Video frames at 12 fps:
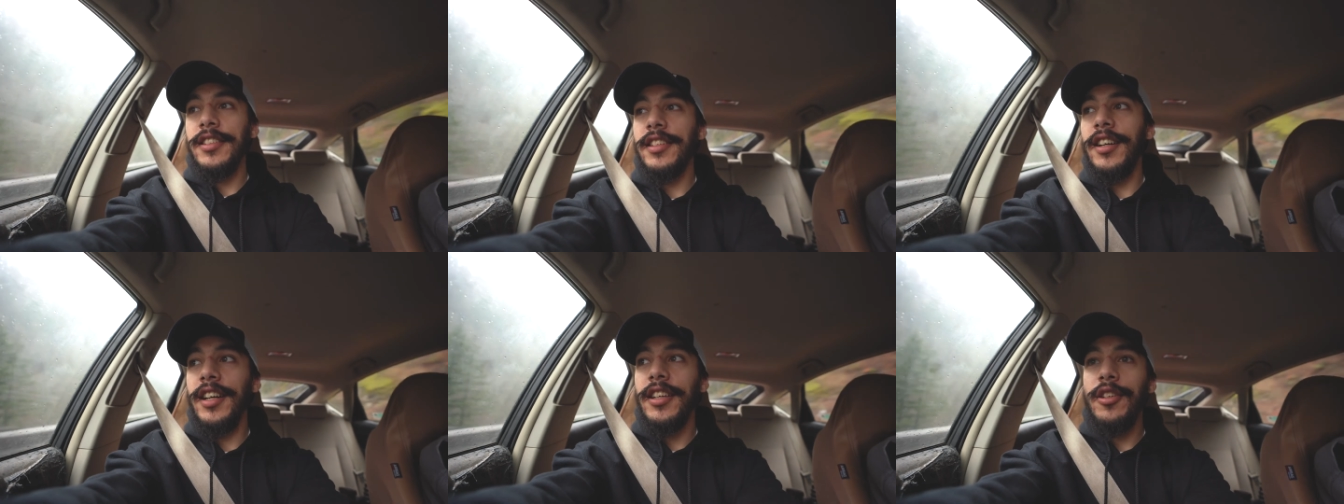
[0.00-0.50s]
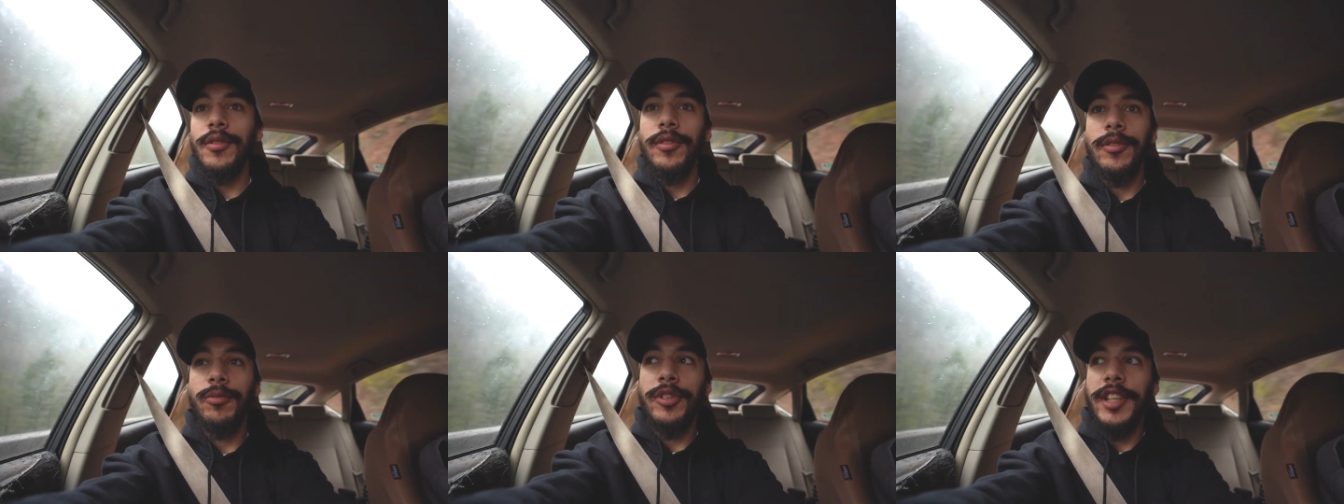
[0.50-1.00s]
a guy who
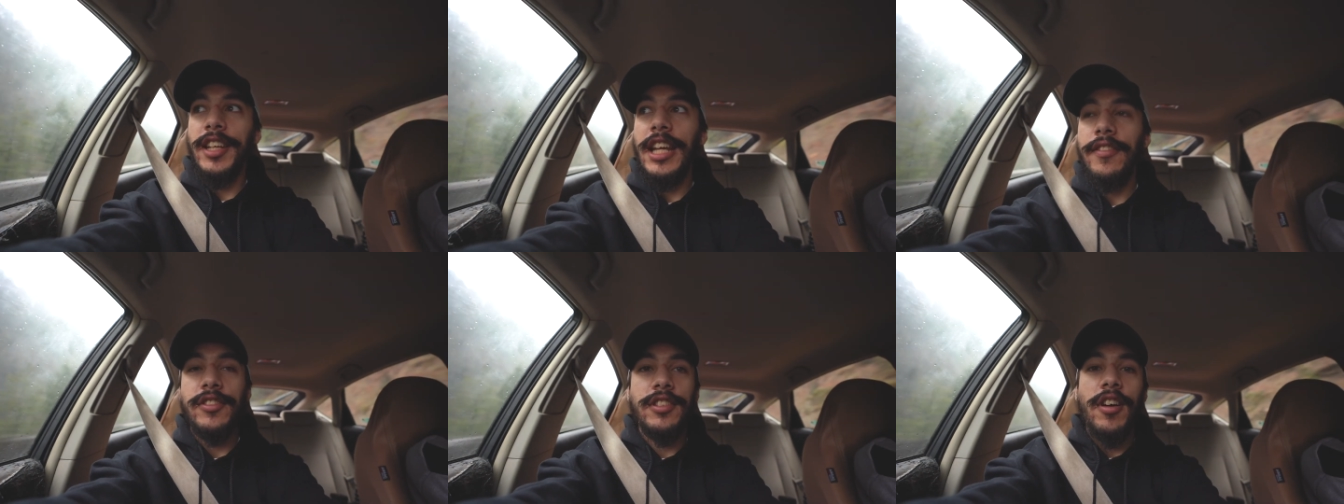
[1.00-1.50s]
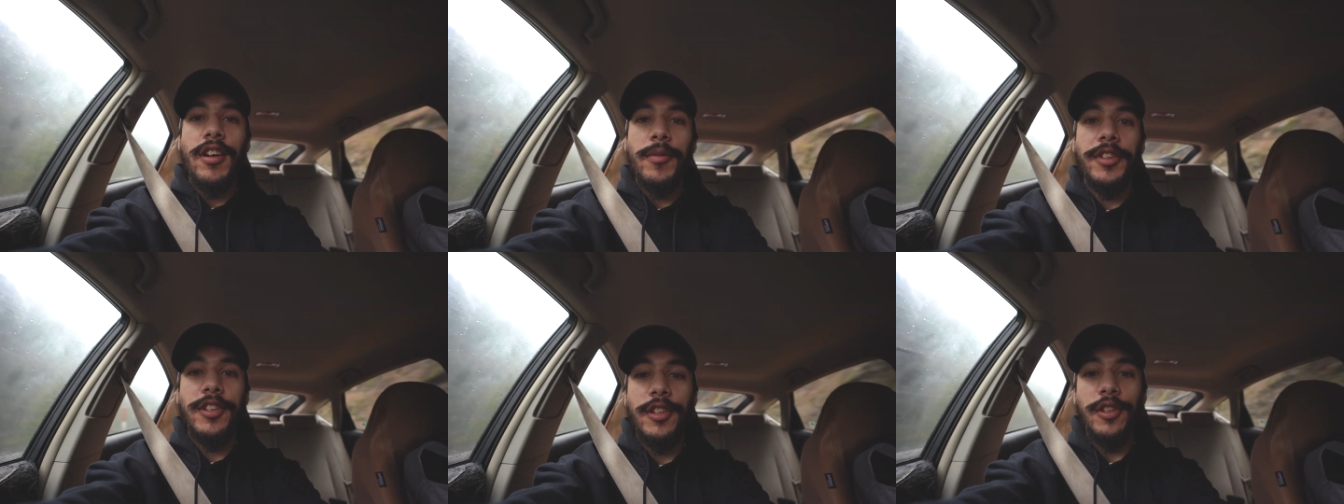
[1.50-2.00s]
was getting out of his car
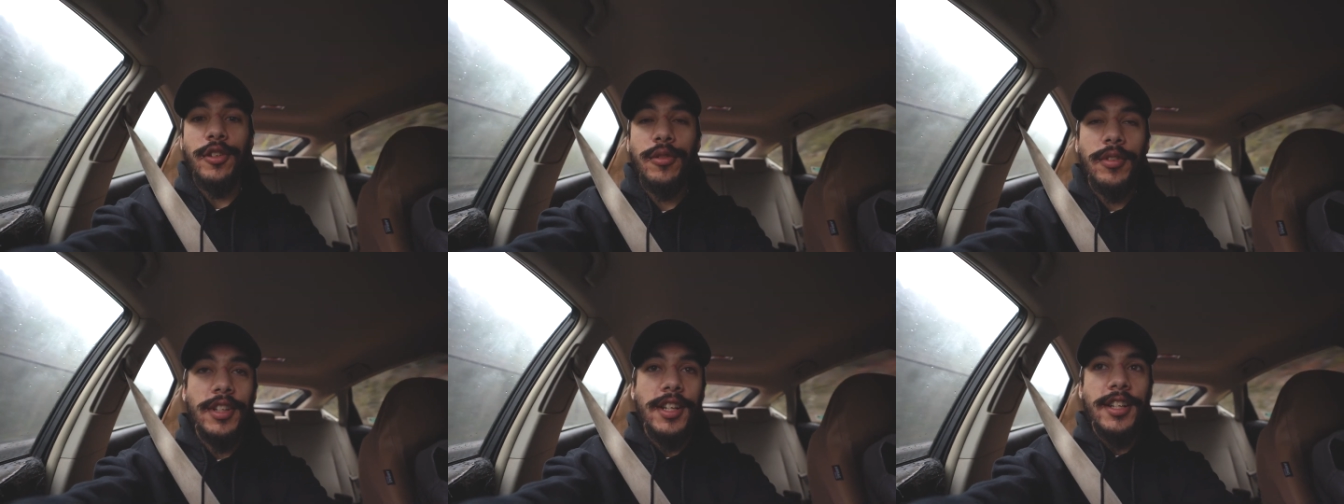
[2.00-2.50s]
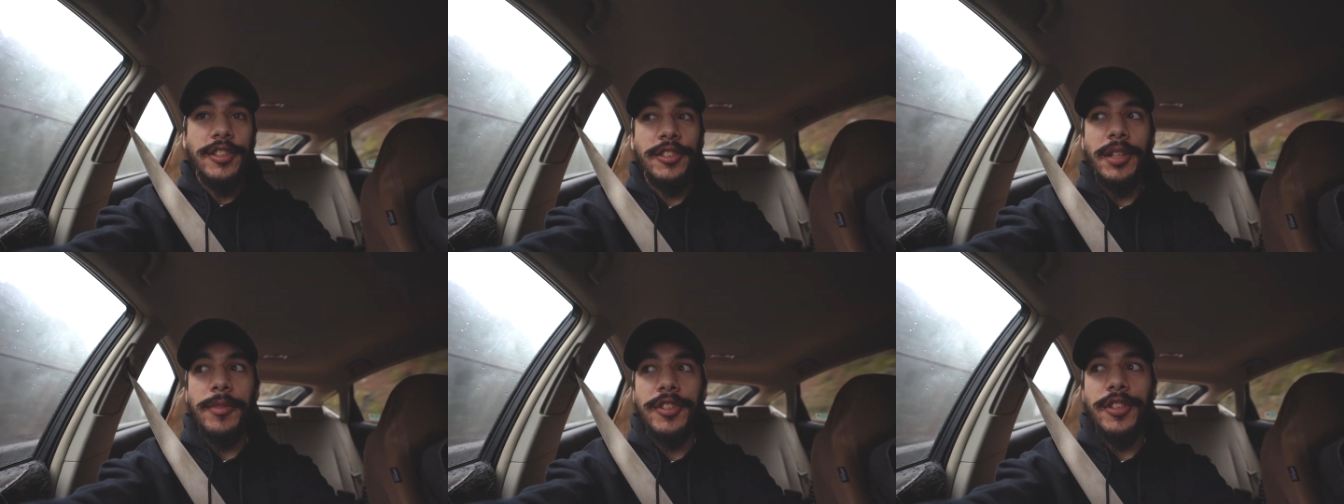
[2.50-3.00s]
with a canoe. So
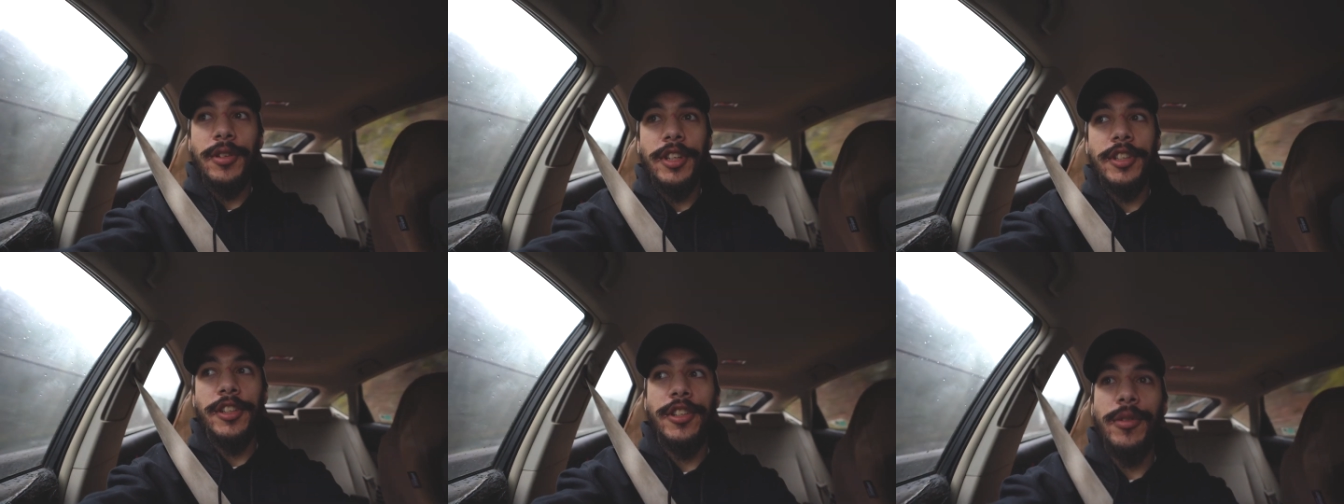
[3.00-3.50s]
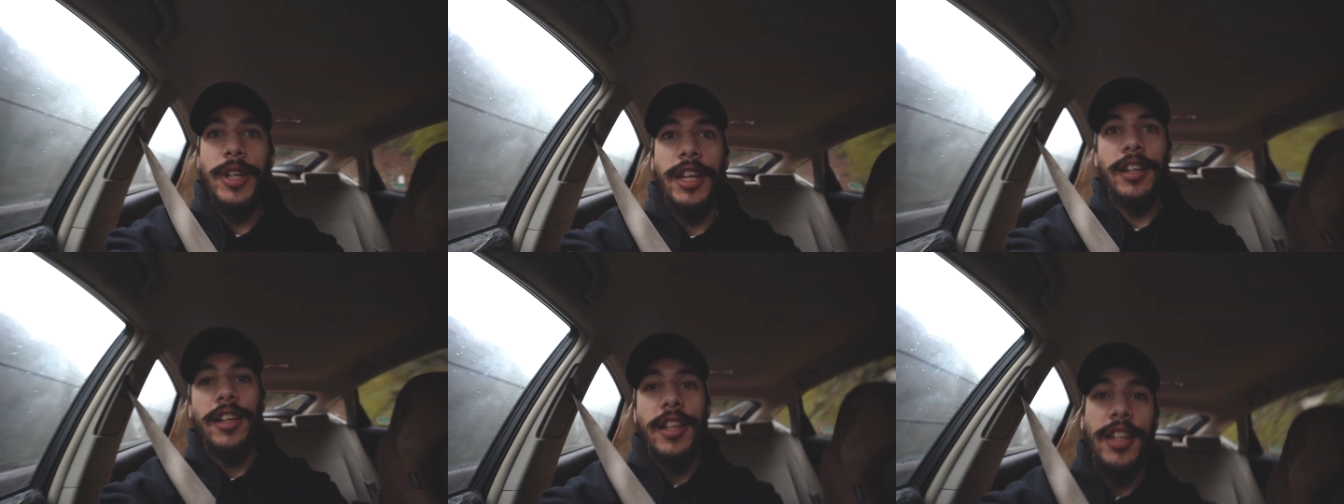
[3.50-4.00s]
someone's going
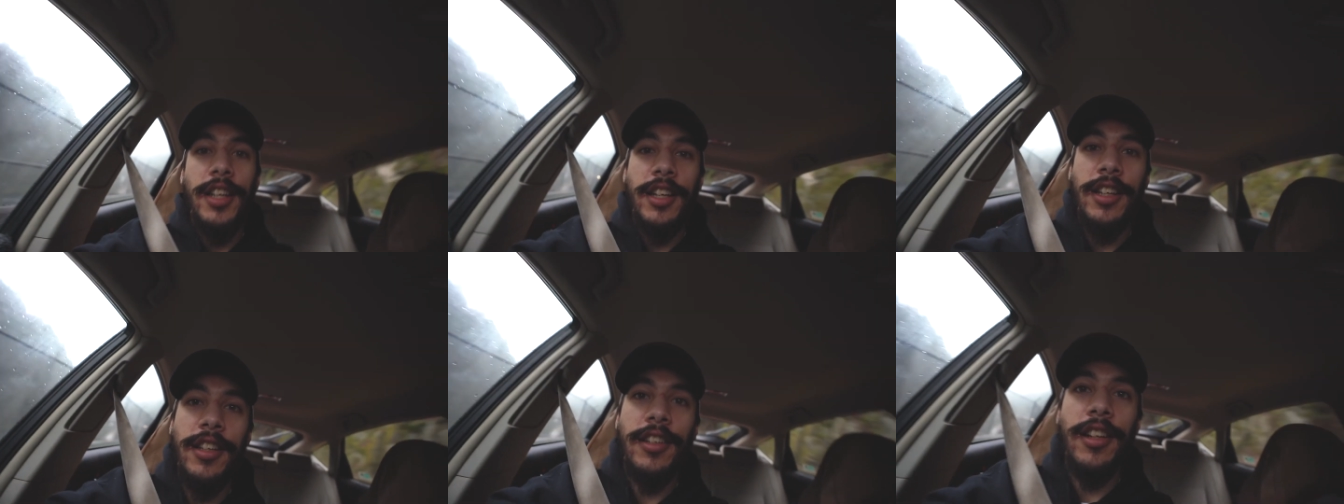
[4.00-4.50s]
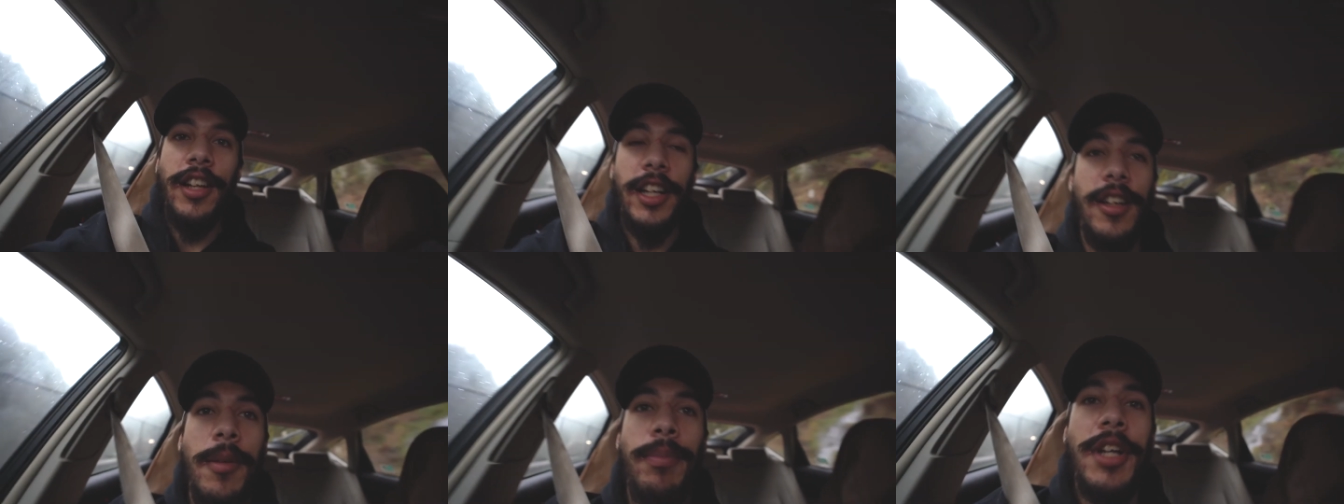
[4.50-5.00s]
canoeing in like
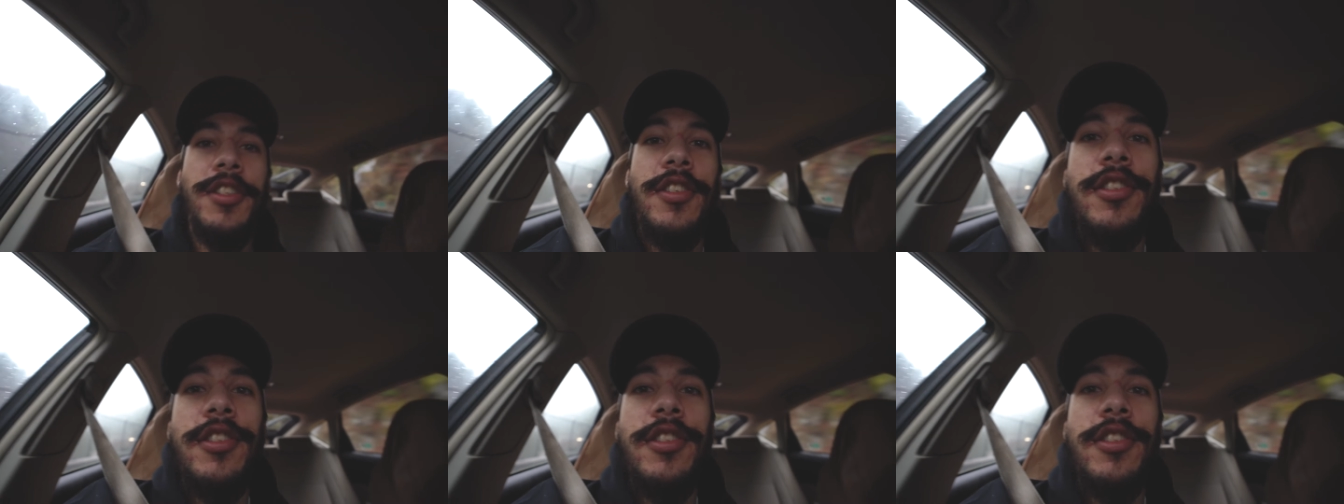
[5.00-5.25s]
a bunch of